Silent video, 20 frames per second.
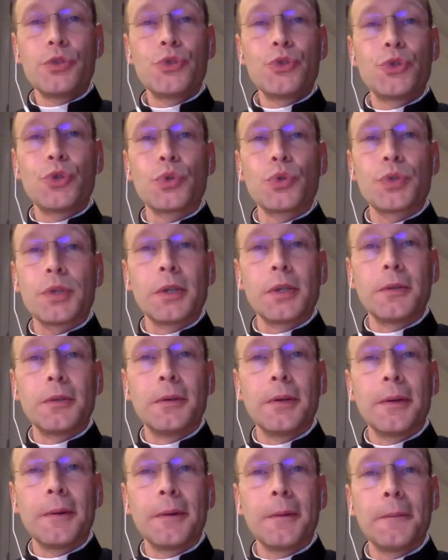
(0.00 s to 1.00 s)

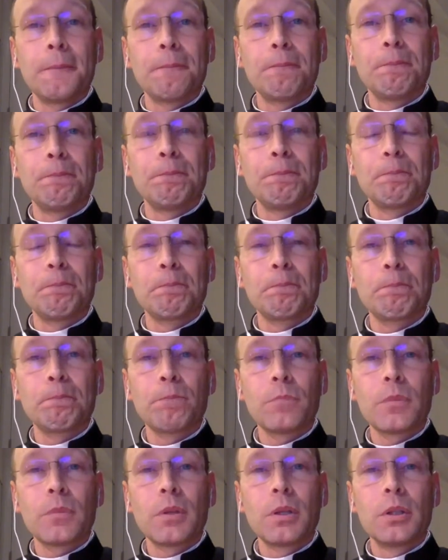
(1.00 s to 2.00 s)
choosing
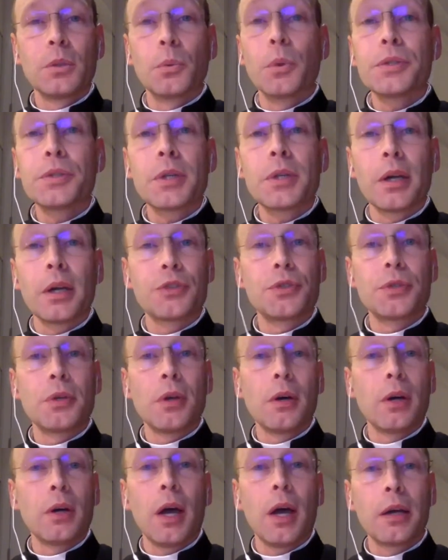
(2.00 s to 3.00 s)
the words
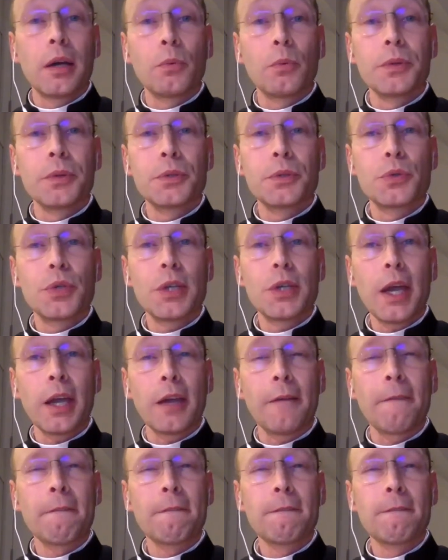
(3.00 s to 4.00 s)
I want to
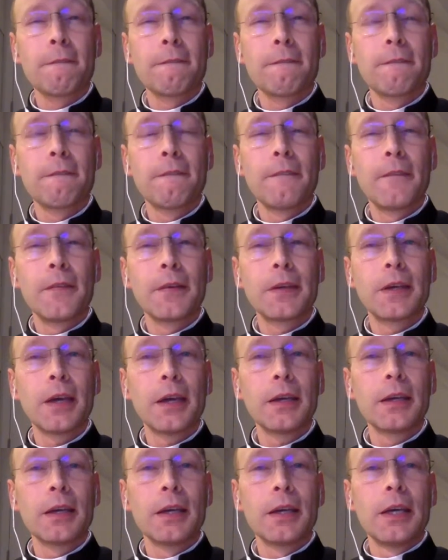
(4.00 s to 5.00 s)
say,
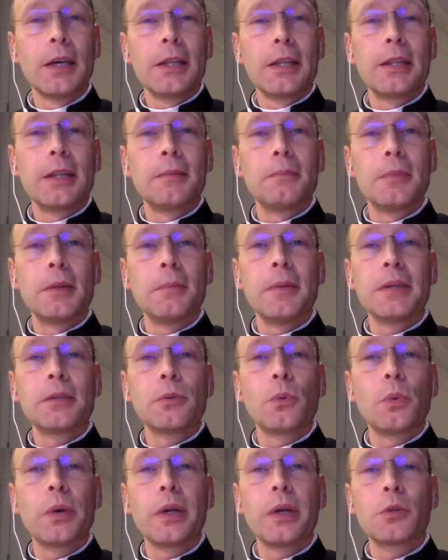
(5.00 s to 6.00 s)
okay? The
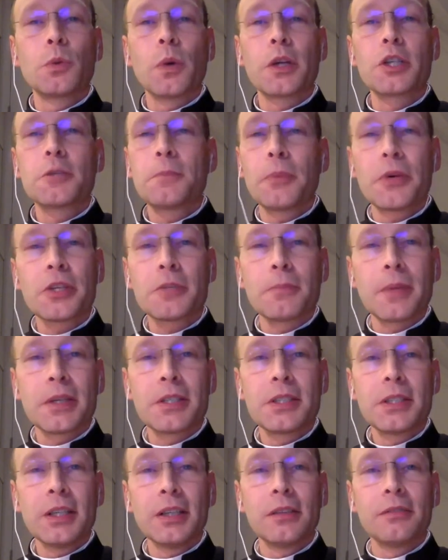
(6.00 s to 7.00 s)
better way to express
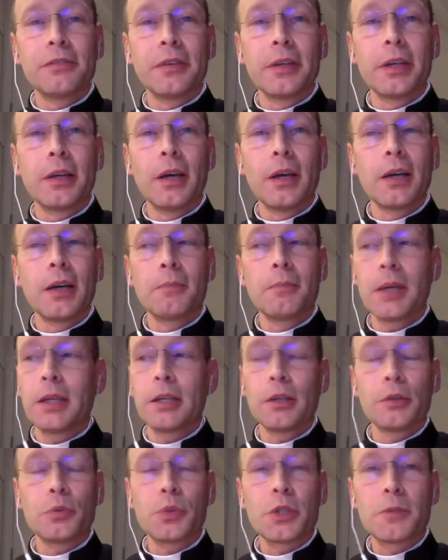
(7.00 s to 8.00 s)
myself, and I may
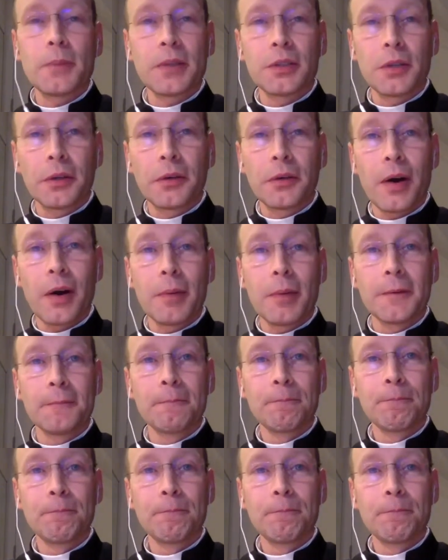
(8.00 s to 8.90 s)
not respect the grammar.